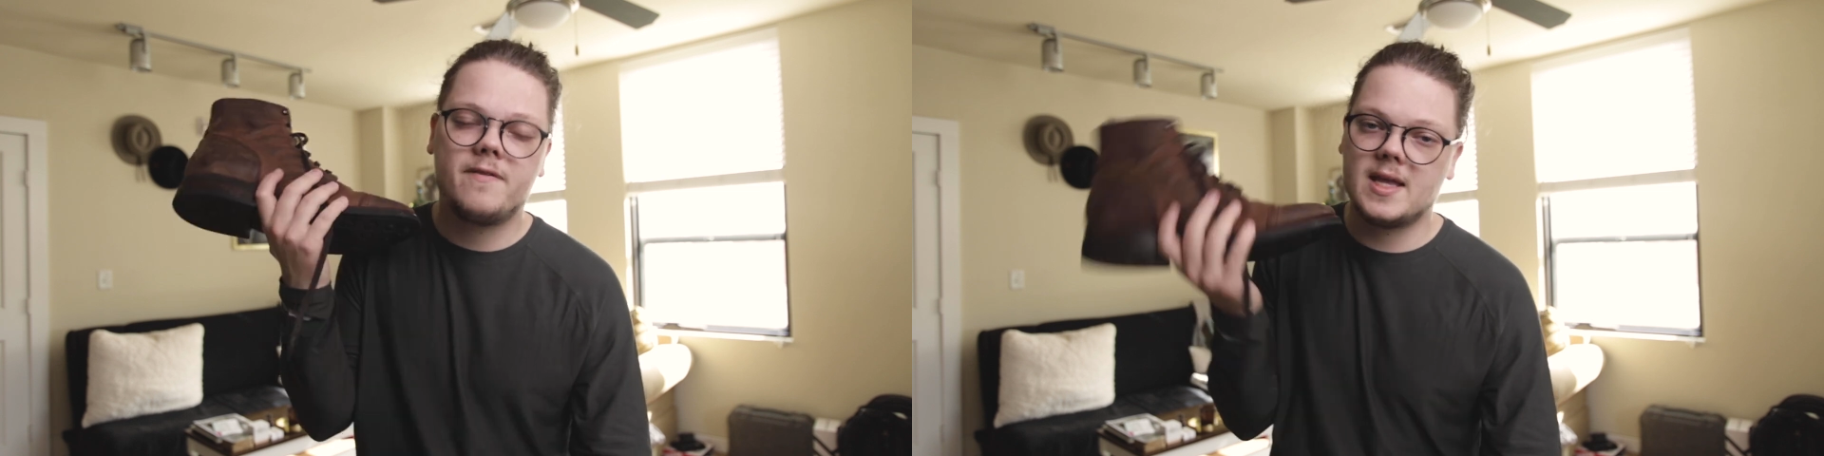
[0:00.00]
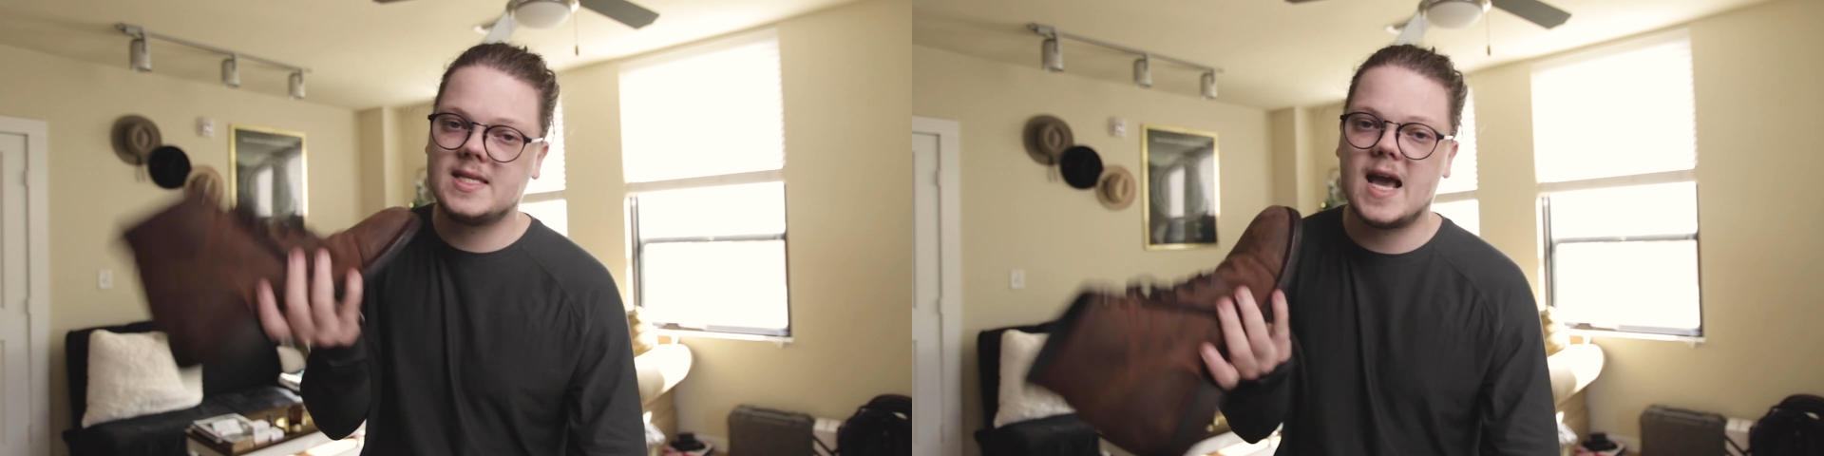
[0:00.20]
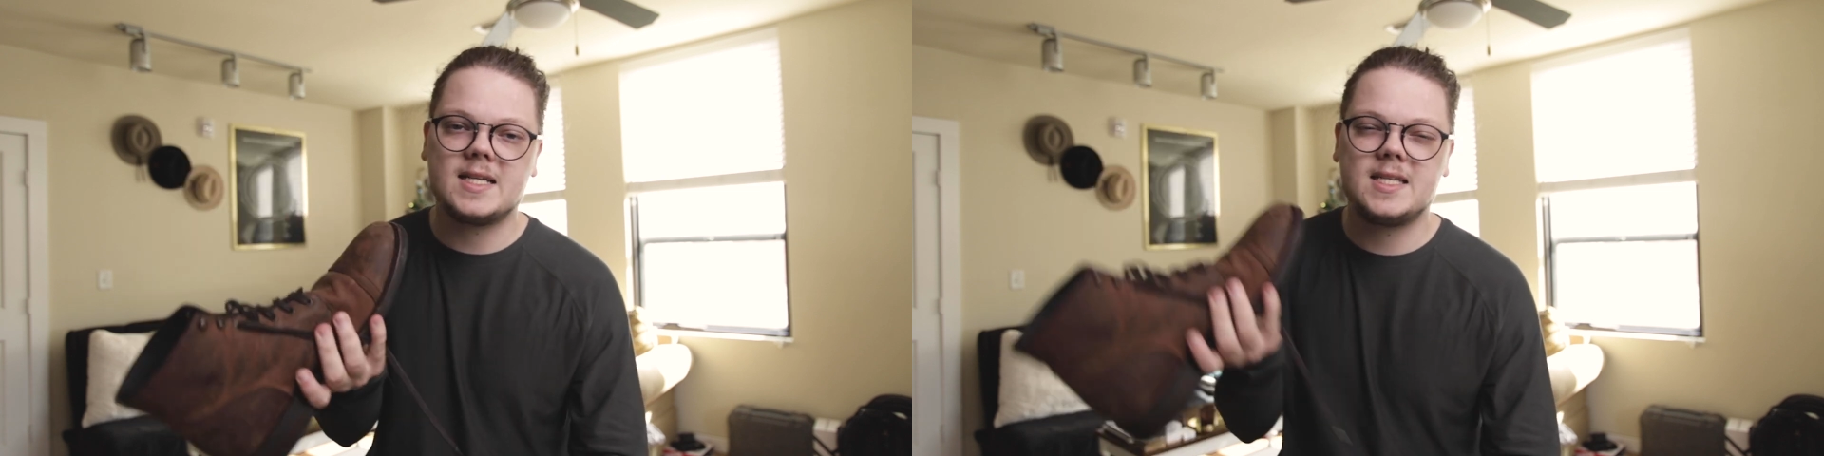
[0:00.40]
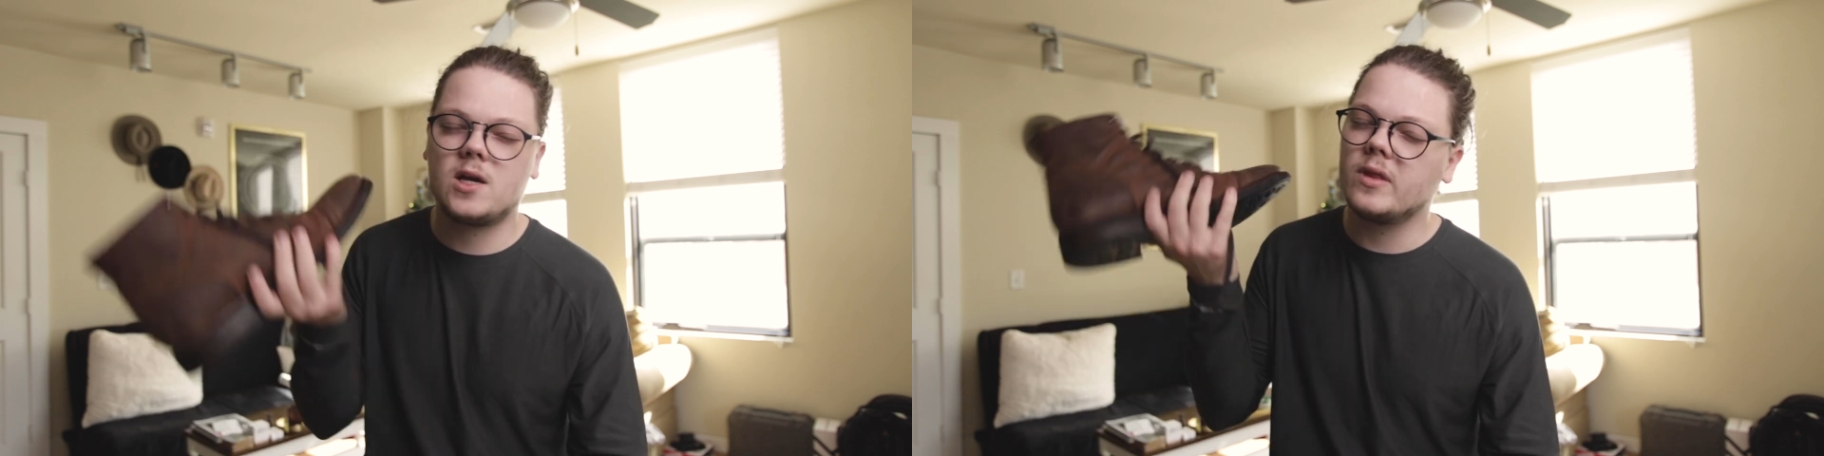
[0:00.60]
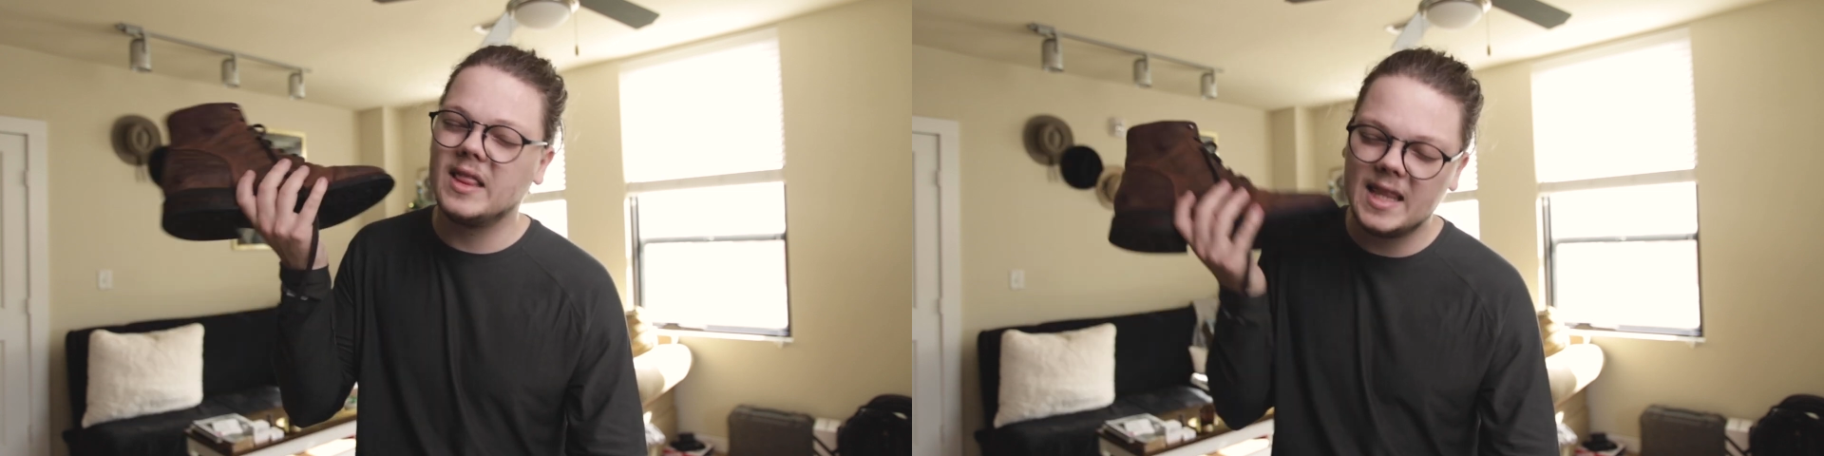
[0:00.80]

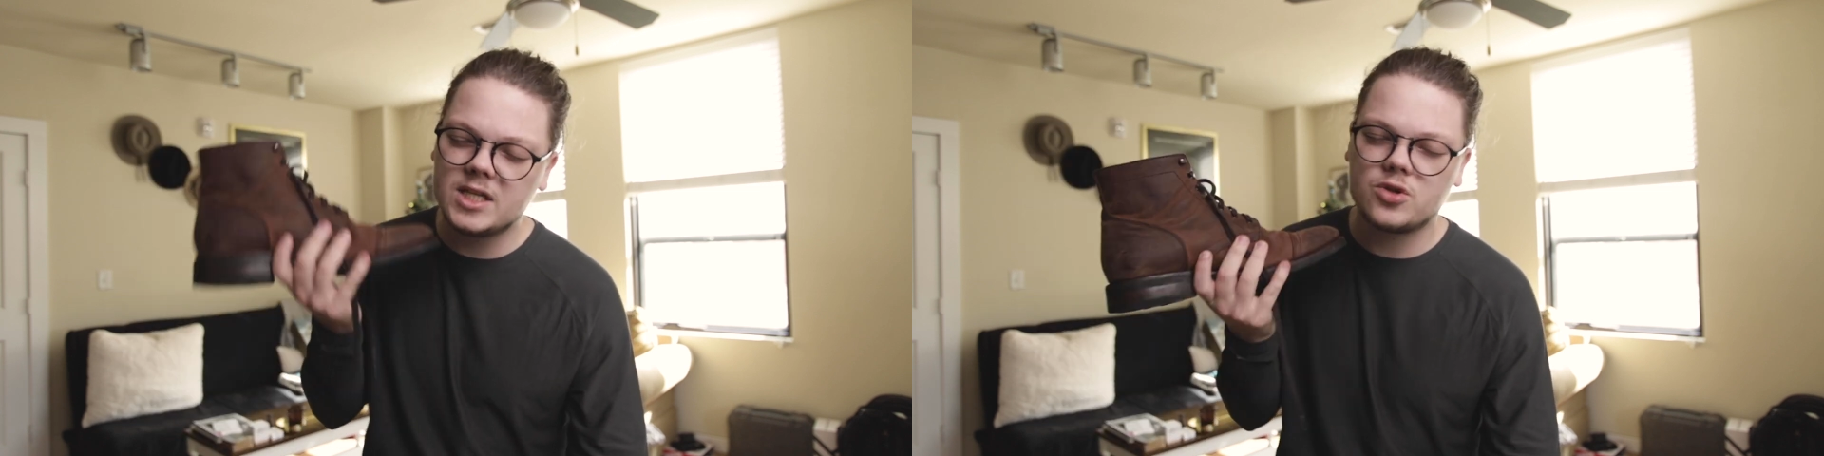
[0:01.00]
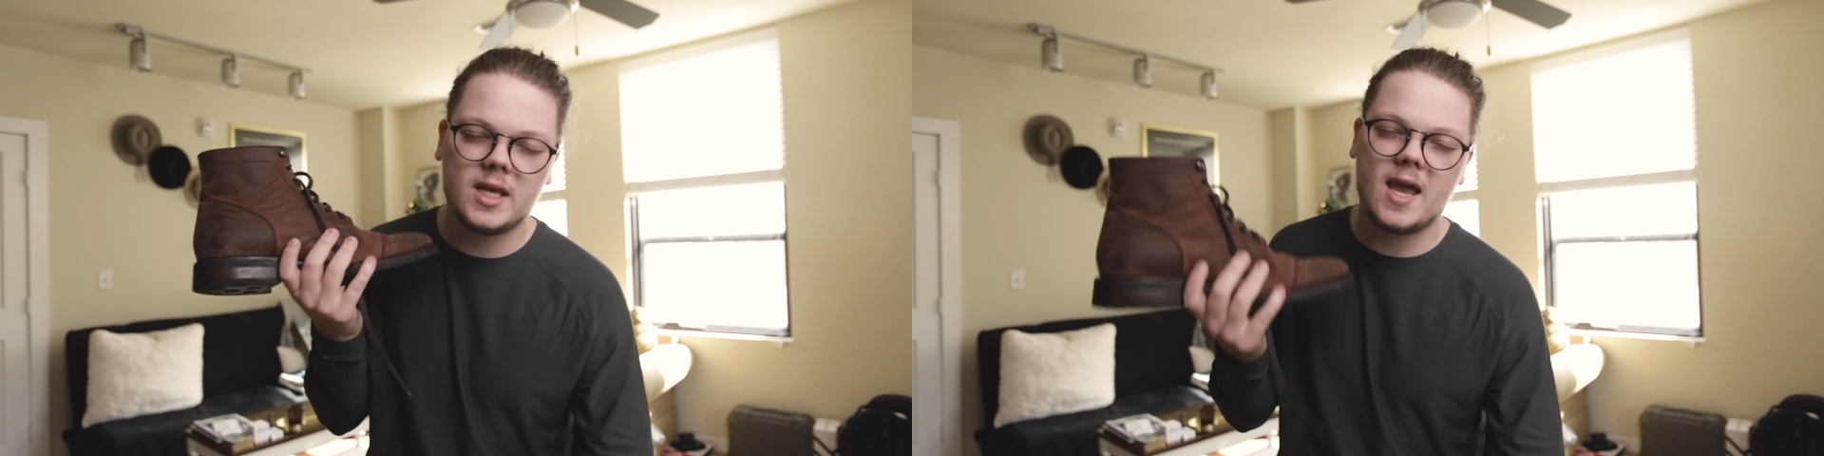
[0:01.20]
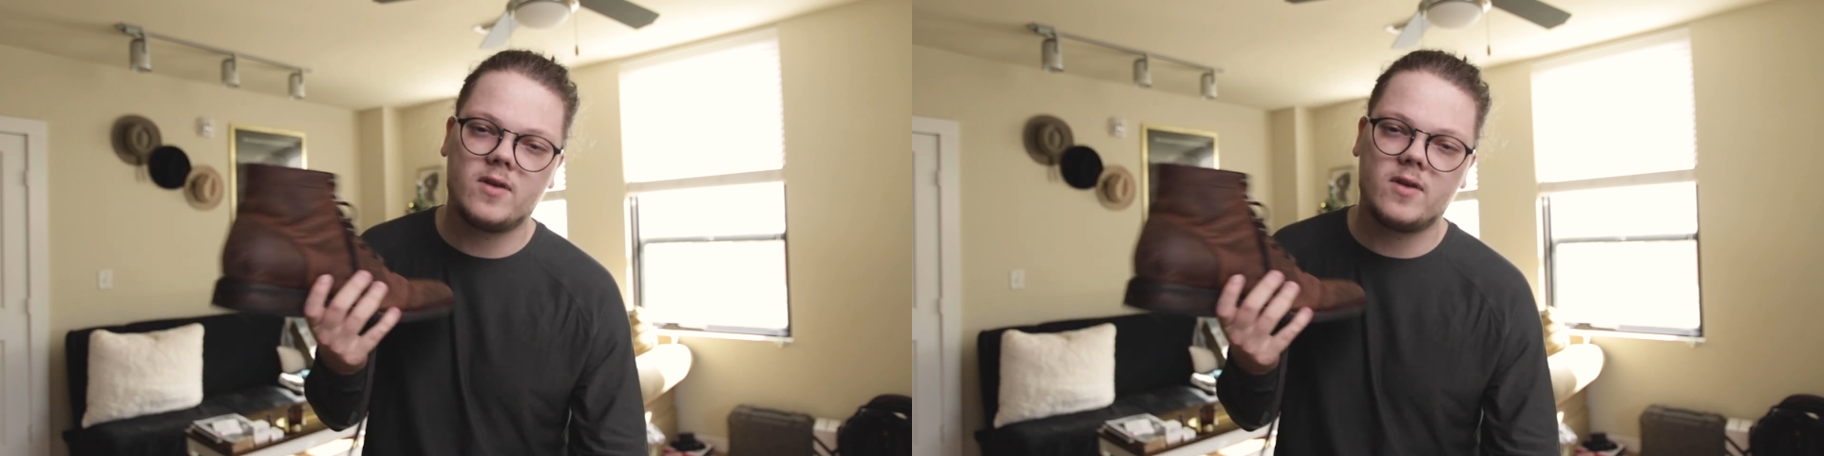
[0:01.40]
fantastic with literally